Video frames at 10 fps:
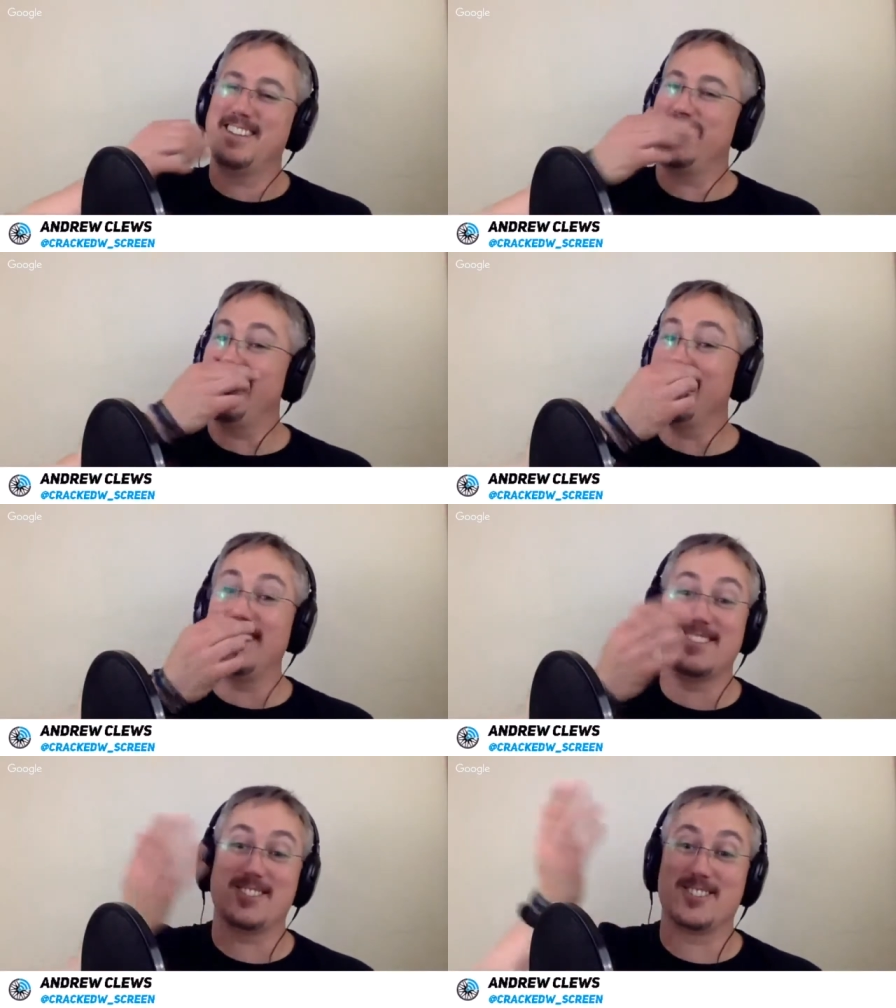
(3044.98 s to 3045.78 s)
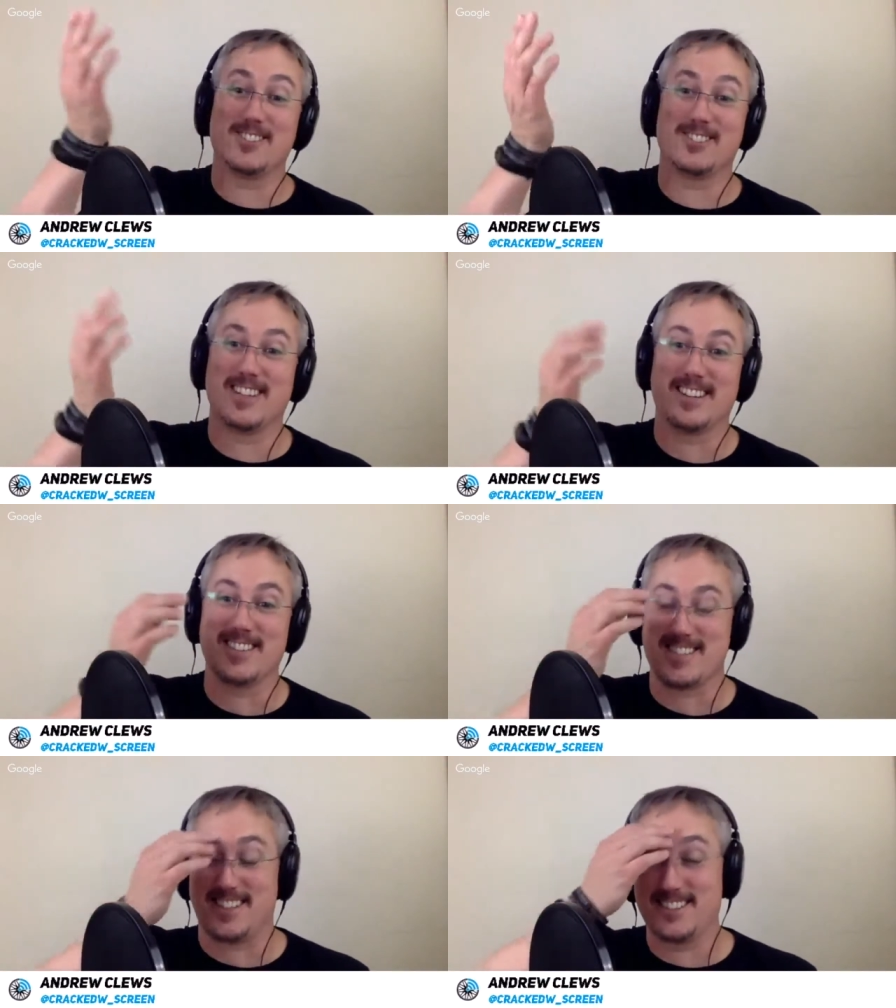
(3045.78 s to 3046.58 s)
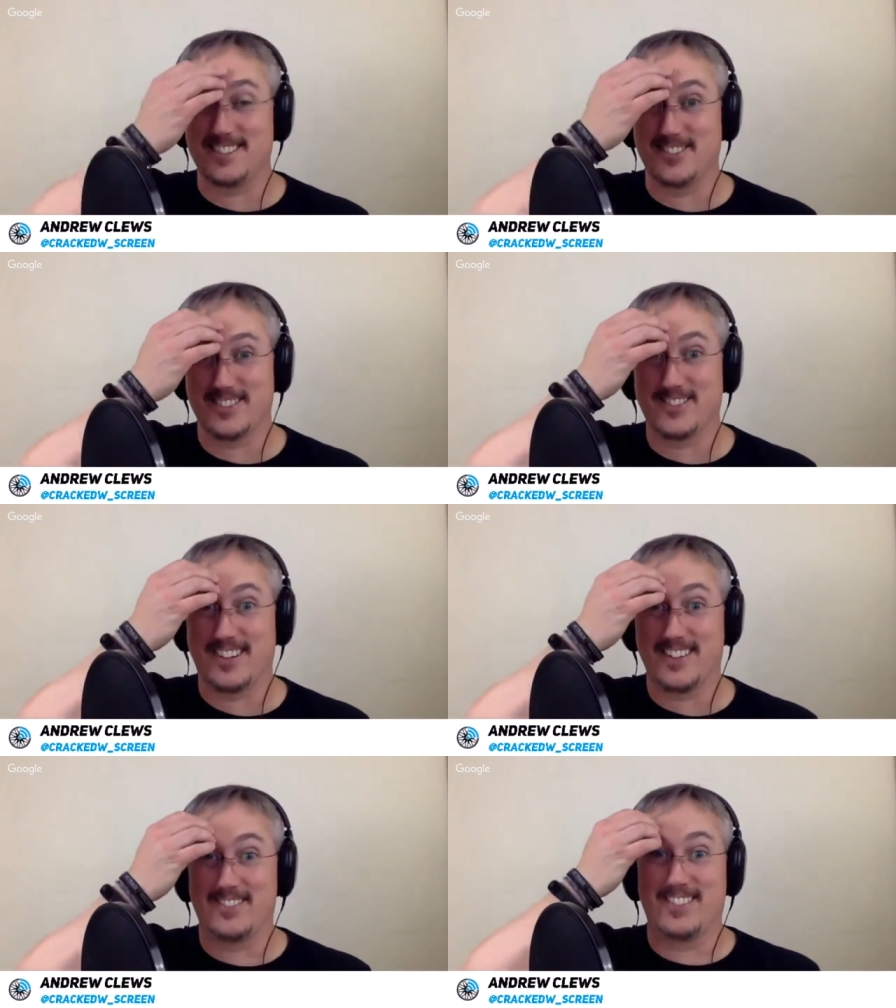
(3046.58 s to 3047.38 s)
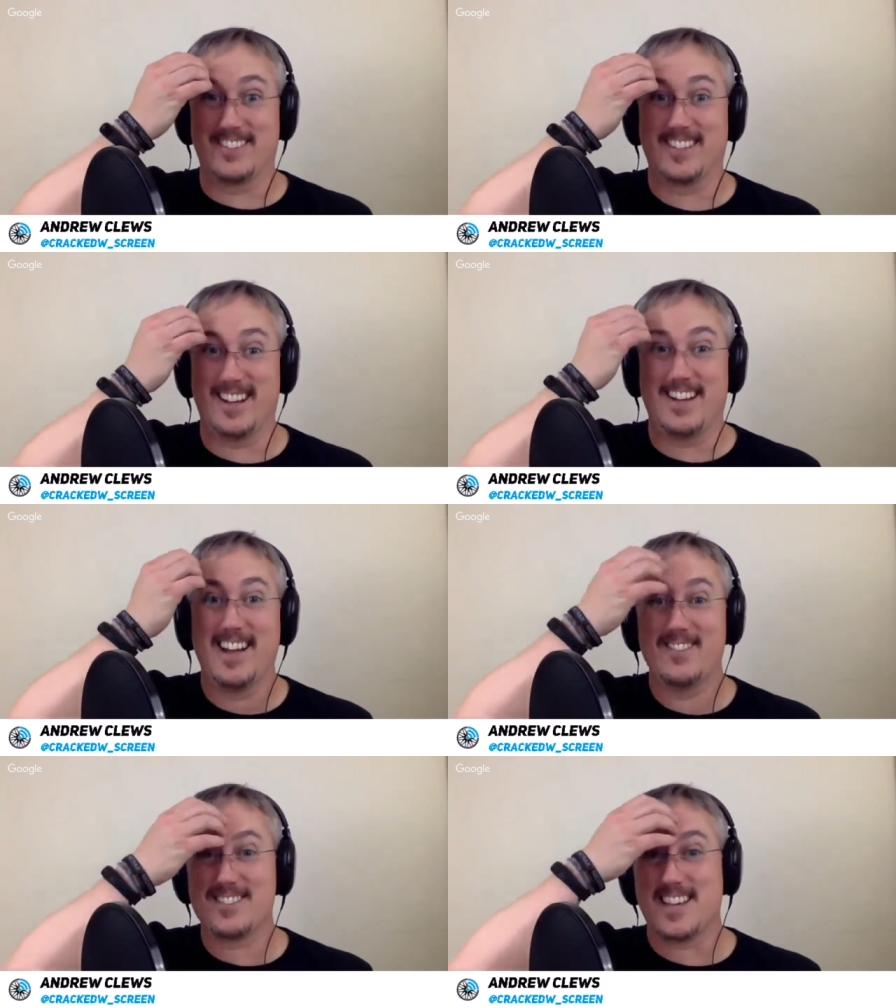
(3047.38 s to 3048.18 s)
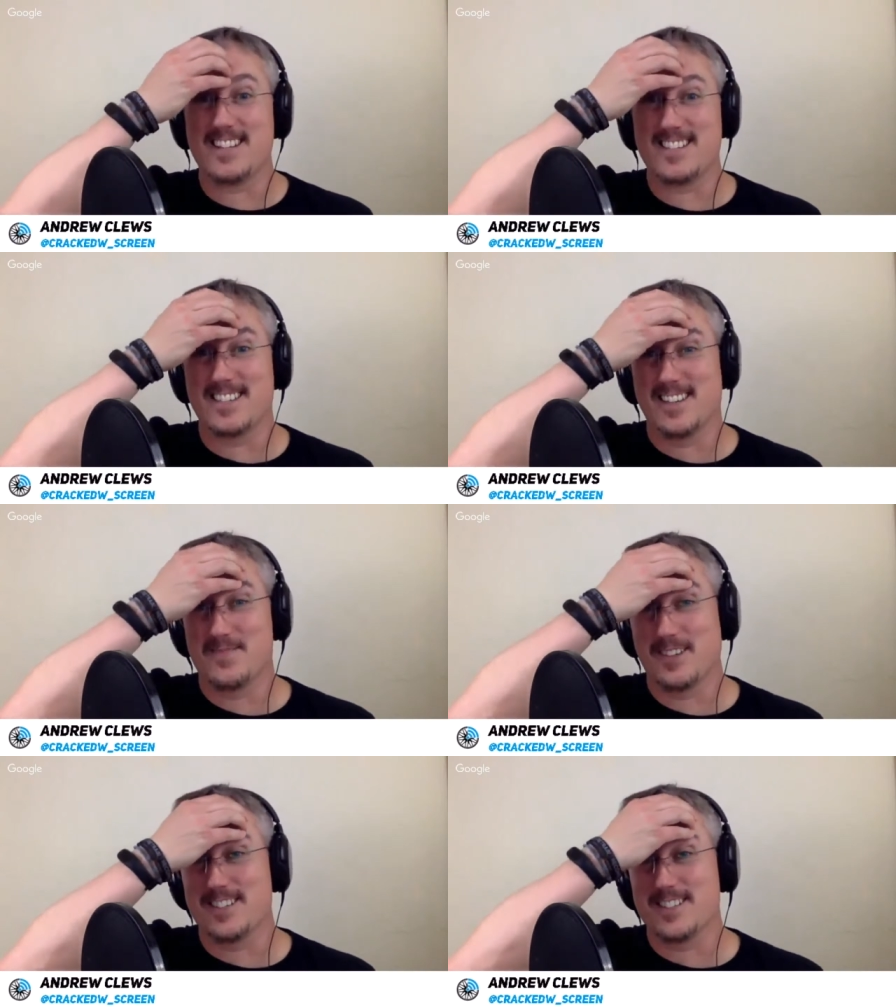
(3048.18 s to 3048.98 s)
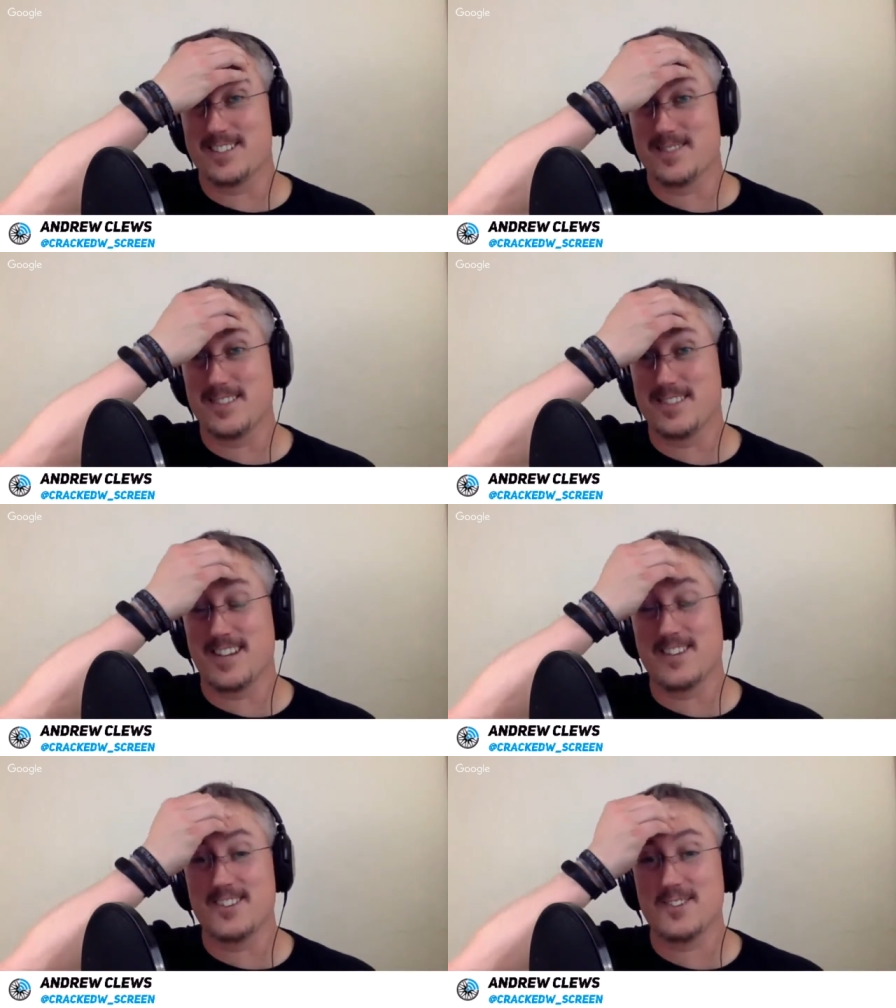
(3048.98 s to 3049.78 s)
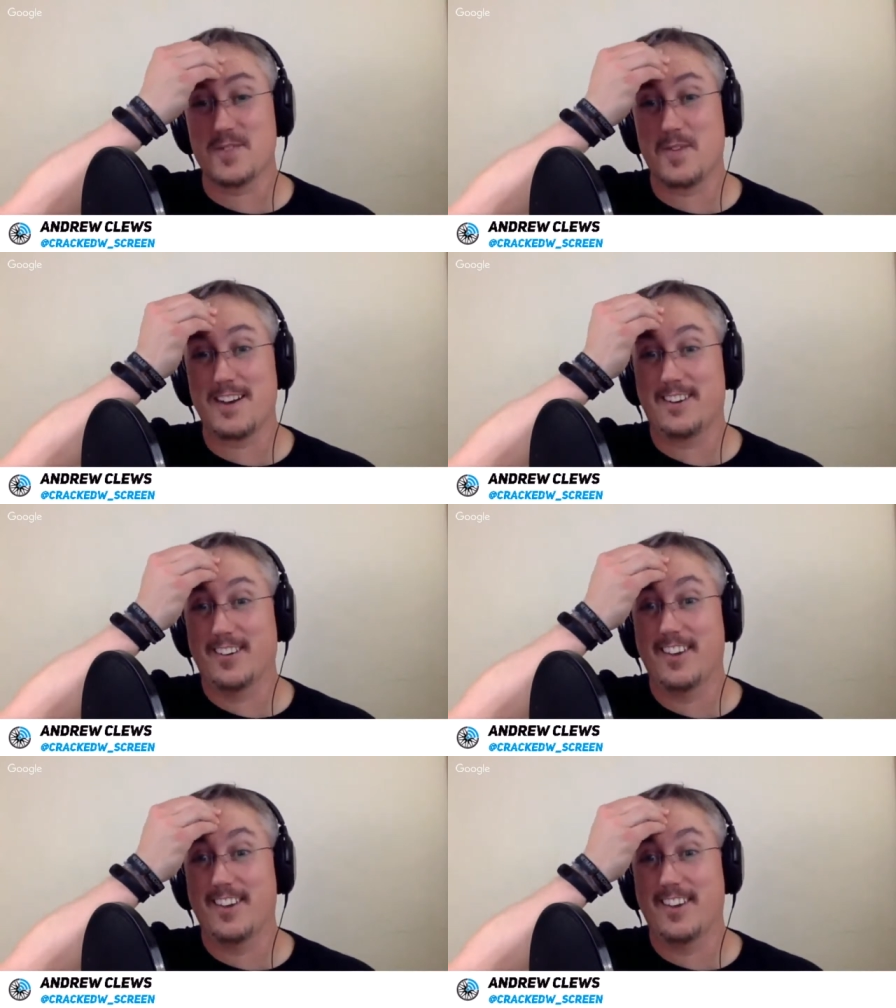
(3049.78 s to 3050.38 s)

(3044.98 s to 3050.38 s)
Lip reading: I nearly took Goodwood out of the title when I was editing it because of the tangents we went on.